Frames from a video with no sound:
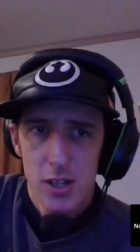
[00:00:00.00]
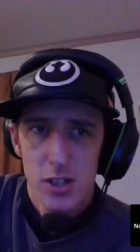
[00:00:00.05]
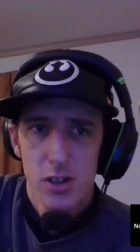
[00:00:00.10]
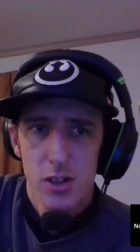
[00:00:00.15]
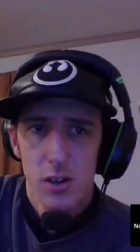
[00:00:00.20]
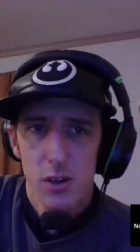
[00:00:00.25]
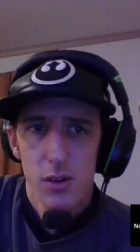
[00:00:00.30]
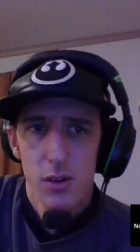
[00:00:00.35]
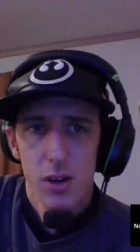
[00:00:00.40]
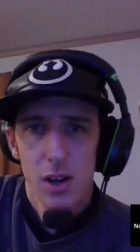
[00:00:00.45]

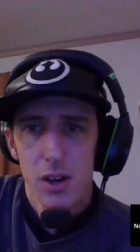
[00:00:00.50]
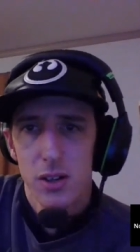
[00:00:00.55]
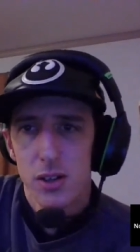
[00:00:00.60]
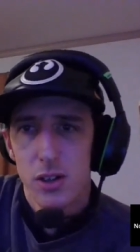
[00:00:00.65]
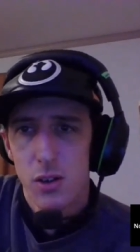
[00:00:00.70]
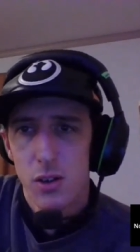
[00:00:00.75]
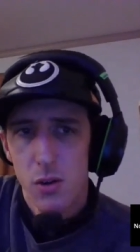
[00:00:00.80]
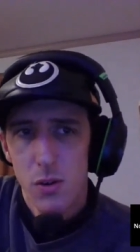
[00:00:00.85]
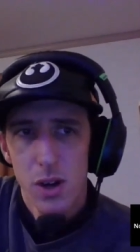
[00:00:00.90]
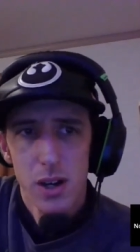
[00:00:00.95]
So
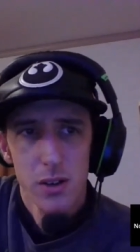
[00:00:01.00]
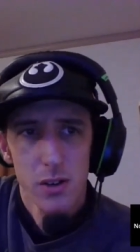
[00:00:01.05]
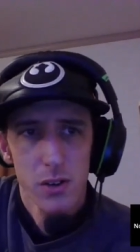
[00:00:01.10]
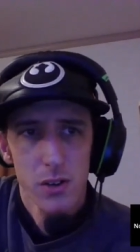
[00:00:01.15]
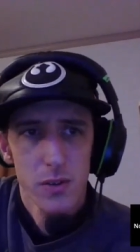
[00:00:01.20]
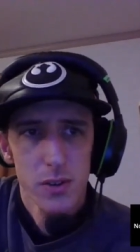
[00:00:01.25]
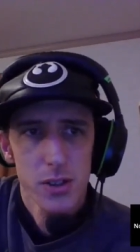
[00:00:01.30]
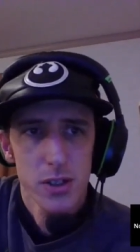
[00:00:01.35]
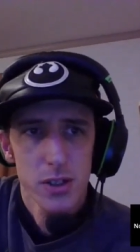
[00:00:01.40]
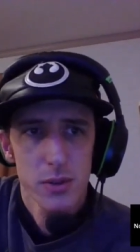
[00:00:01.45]
go on
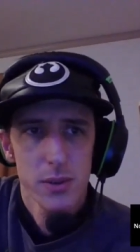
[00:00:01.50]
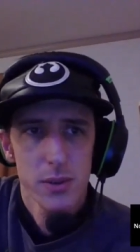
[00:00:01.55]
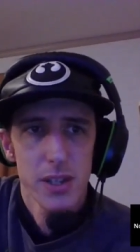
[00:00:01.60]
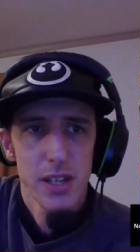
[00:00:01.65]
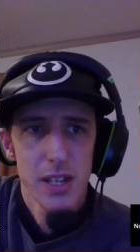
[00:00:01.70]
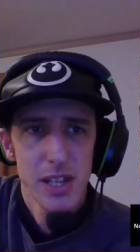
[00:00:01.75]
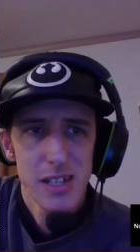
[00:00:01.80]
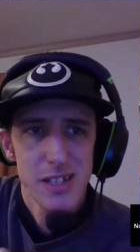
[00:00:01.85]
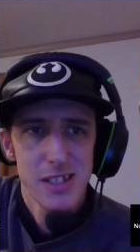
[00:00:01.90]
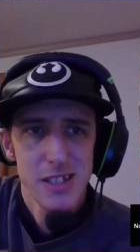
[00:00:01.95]
over to
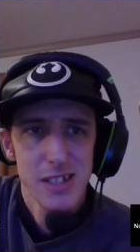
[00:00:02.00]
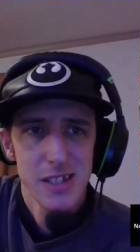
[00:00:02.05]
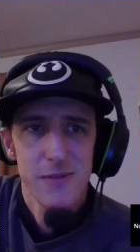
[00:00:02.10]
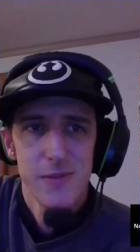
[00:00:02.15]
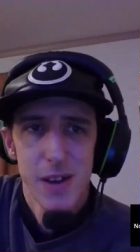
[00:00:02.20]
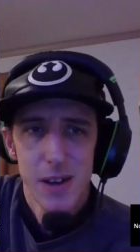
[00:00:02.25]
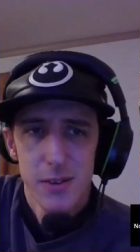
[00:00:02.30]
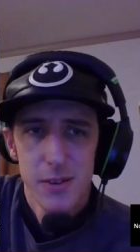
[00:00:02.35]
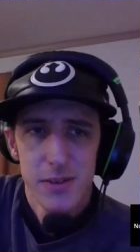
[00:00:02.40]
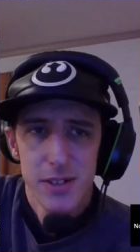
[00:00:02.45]

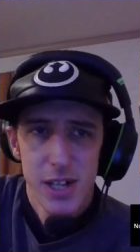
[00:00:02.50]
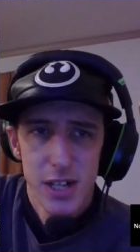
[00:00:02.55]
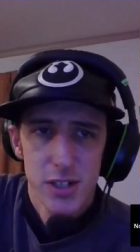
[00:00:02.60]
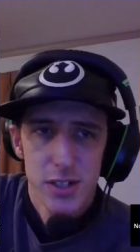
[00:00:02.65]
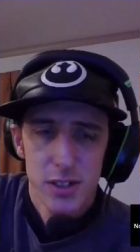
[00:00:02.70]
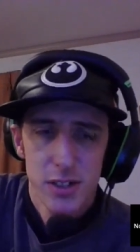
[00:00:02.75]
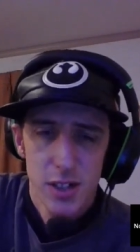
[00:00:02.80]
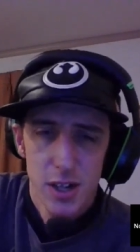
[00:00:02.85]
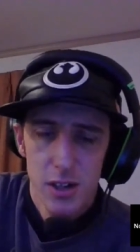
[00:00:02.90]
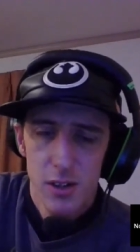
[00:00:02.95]

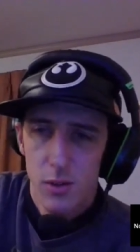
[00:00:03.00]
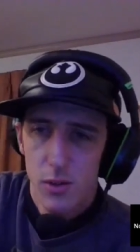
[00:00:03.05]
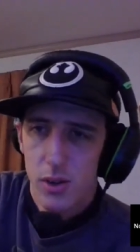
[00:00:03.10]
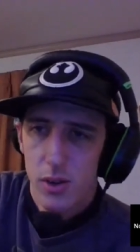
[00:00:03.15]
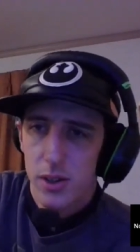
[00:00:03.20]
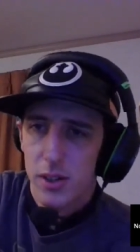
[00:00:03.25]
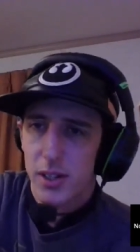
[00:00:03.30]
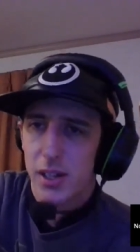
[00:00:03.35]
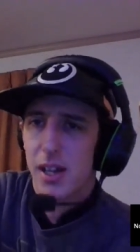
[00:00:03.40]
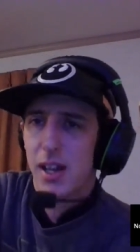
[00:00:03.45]

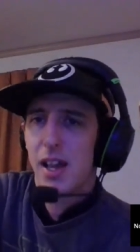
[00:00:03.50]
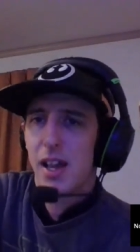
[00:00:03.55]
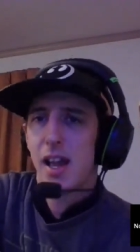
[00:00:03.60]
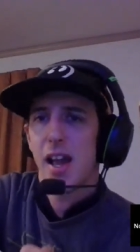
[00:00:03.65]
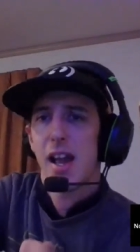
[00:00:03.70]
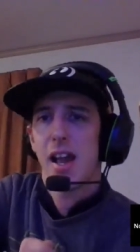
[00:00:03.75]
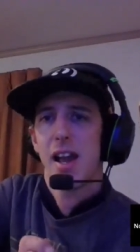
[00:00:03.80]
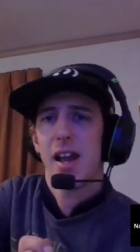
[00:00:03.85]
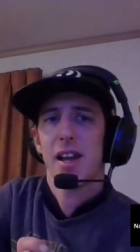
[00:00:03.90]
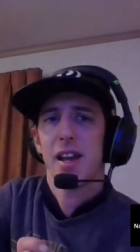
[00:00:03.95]
ecfoundation.org
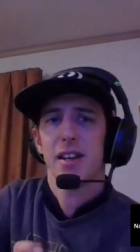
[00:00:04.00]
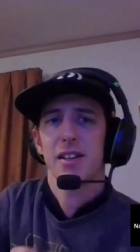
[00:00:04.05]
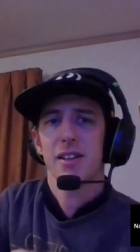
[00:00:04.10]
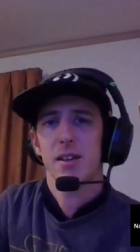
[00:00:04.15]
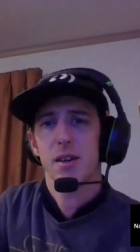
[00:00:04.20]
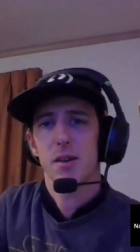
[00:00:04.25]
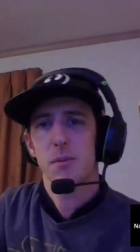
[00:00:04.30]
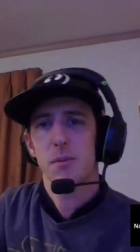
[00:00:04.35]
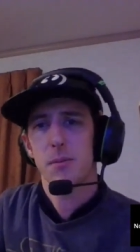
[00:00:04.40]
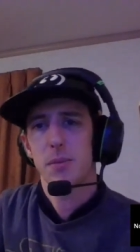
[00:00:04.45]

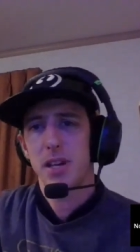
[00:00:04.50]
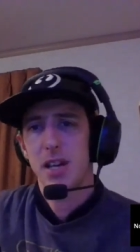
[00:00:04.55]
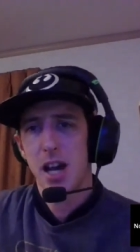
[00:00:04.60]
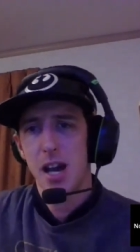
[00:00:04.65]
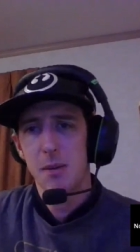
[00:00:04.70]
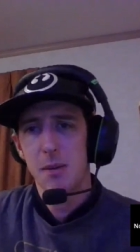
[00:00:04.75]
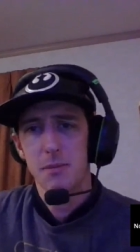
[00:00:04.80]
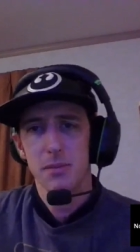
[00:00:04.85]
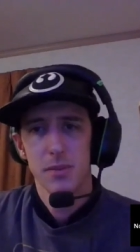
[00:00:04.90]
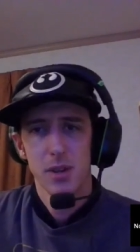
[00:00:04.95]
and
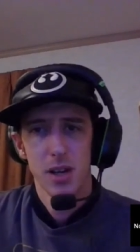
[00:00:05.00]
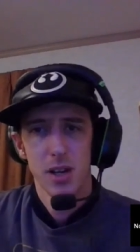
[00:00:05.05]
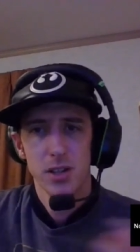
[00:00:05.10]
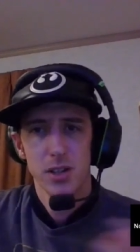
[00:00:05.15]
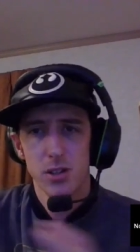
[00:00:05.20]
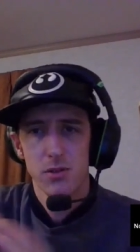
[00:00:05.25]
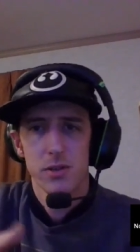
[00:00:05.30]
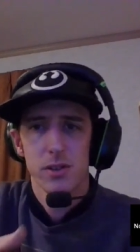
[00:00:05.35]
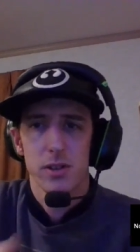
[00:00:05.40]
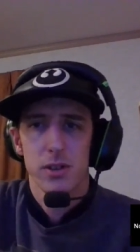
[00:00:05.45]
become
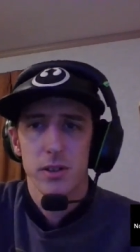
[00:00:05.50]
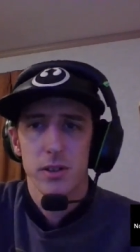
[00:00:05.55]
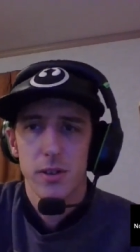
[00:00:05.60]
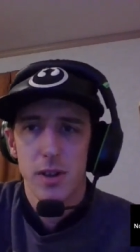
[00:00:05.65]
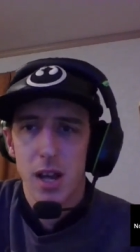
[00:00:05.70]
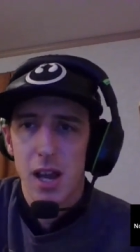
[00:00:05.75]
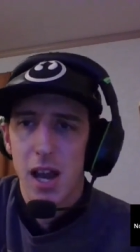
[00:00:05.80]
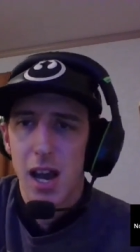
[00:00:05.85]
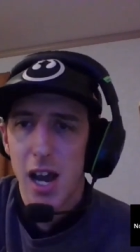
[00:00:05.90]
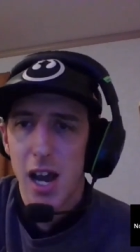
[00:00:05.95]
a
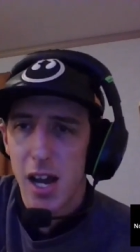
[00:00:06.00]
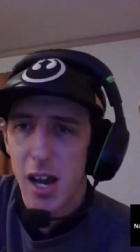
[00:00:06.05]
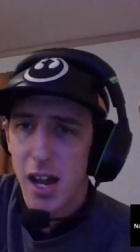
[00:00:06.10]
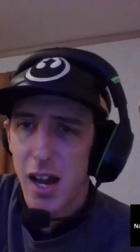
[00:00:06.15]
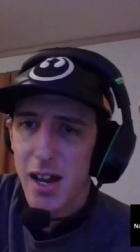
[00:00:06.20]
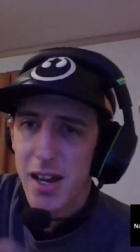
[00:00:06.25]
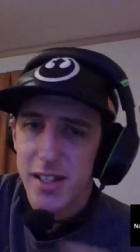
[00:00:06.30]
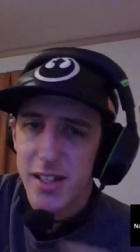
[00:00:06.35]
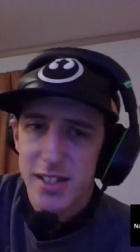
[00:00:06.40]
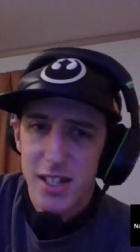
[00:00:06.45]
donor.
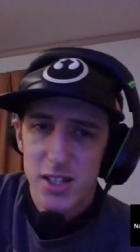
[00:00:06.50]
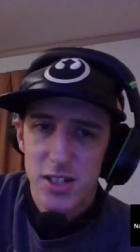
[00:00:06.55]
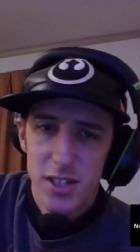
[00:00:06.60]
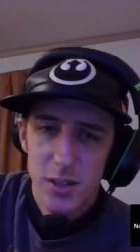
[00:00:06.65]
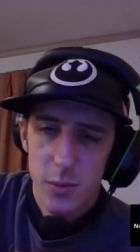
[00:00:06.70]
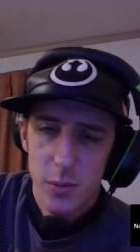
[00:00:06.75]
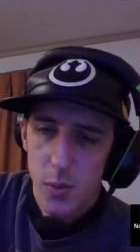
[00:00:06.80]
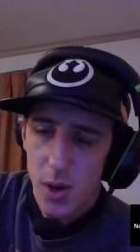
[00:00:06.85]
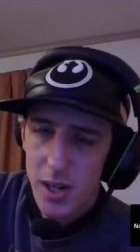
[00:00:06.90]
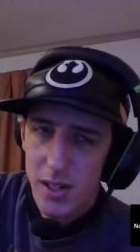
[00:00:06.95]
And
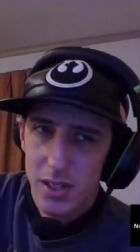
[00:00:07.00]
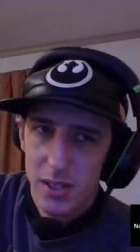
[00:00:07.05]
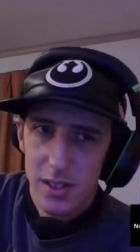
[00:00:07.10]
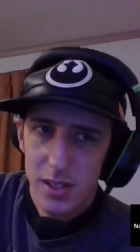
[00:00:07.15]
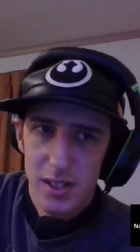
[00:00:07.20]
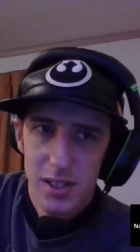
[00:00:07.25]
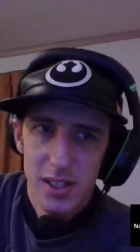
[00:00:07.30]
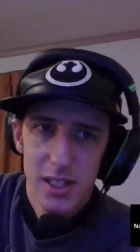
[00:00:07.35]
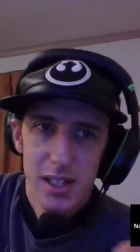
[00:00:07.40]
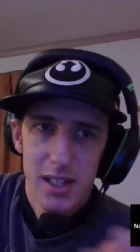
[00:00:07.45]
essentially what
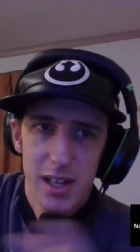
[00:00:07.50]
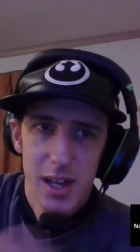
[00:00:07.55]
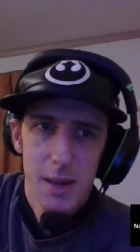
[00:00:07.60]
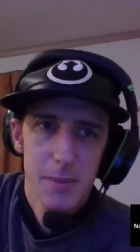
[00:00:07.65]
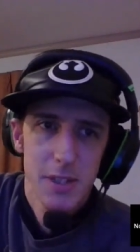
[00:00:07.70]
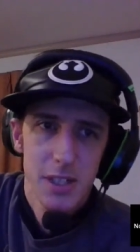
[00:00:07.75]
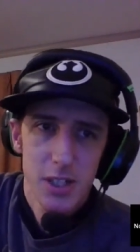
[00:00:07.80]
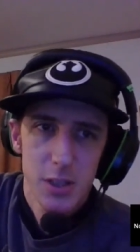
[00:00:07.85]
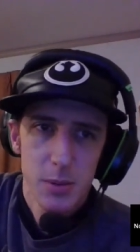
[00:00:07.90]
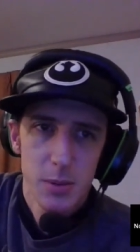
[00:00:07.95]
the
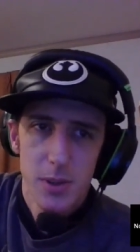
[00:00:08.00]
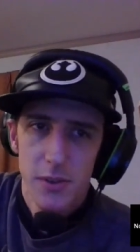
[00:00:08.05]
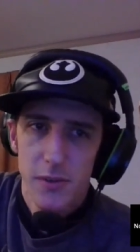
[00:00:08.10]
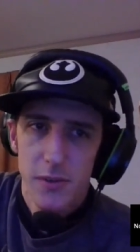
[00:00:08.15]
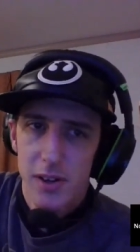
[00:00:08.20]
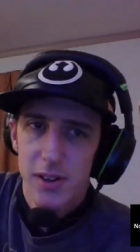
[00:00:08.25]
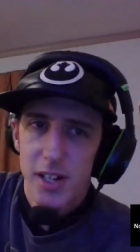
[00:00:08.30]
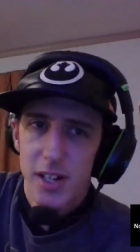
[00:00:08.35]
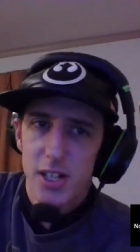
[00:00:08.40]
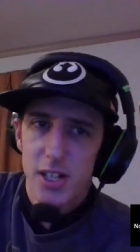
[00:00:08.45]
Edmonton
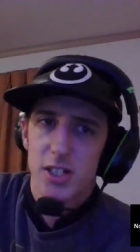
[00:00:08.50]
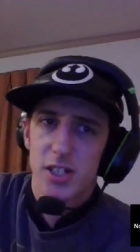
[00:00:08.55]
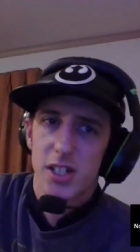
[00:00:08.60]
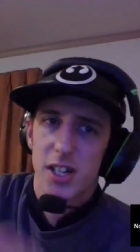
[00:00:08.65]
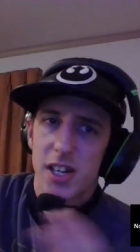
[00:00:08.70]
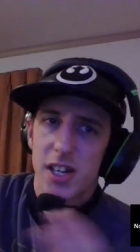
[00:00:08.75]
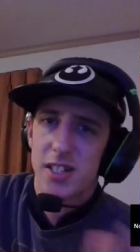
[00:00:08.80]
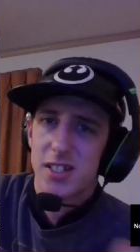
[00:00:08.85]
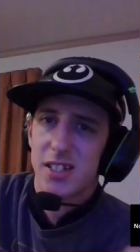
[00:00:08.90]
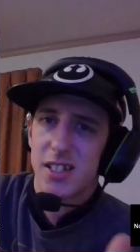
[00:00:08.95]
Community
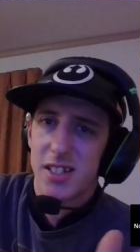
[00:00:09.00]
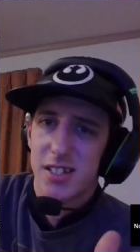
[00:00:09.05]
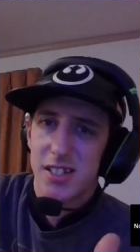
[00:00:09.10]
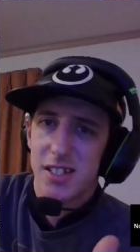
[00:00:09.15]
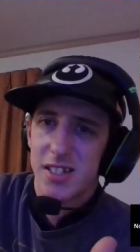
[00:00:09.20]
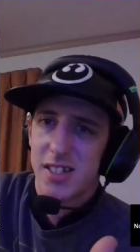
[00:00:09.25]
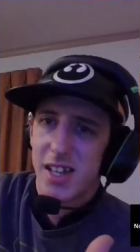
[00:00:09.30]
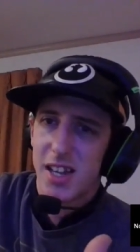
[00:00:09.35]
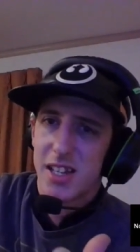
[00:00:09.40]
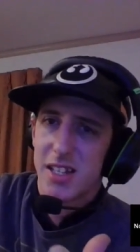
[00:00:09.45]
Foundation does
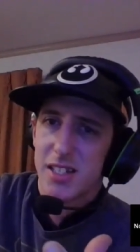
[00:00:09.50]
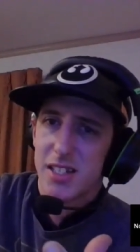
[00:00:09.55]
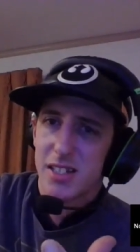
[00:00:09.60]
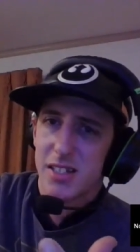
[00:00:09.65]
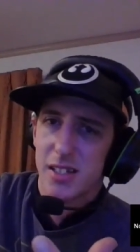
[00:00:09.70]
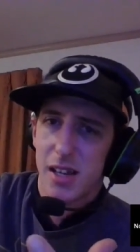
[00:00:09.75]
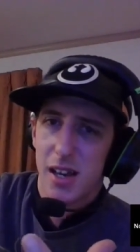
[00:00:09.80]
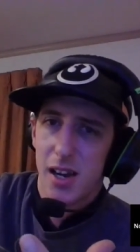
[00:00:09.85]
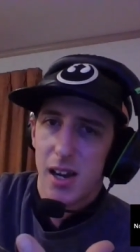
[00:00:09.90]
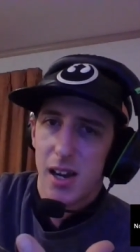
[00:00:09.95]
is it
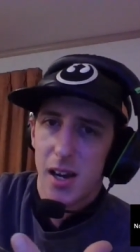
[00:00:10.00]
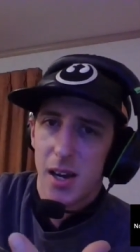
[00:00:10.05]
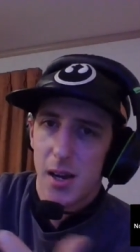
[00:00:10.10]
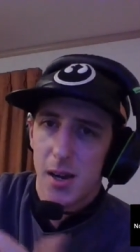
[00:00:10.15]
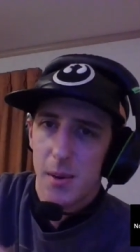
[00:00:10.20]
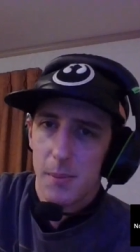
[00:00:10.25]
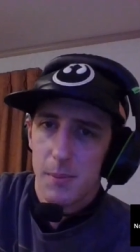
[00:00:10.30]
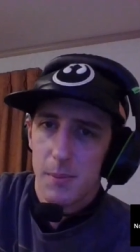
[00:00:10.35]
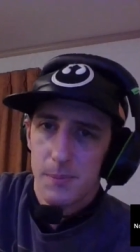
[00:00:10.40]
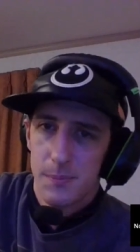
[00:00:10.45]
takes,
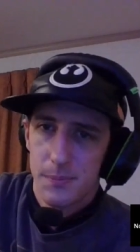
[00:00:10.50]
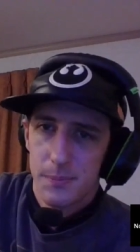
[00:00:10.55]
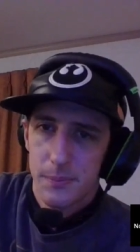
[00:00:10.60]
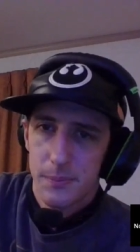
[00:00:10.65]
I